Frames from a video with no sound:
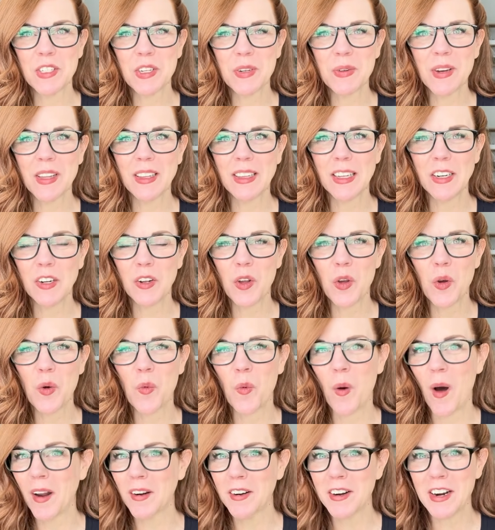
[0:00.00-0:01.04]
do a little
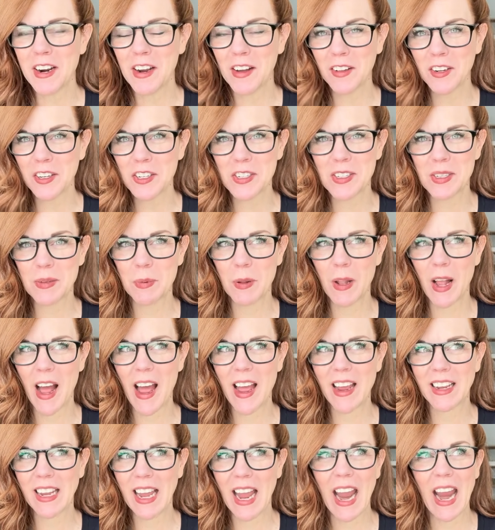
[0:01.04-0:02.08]
watercolor
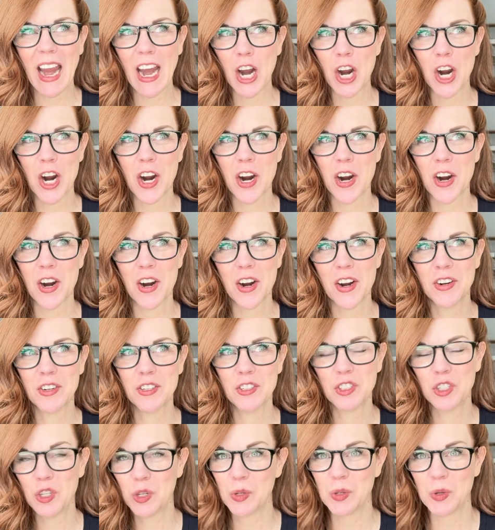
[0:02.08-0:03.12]
supply care
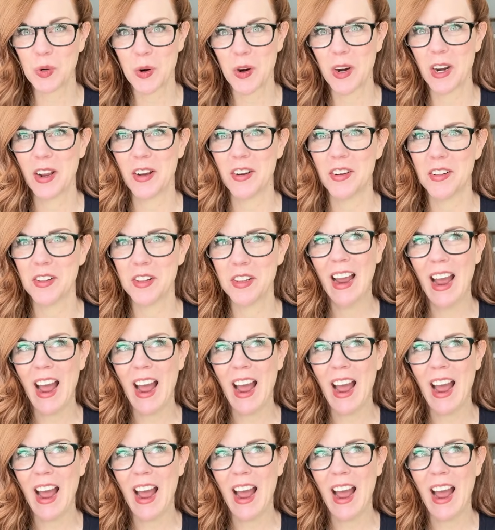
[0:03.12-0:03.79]
tutorial.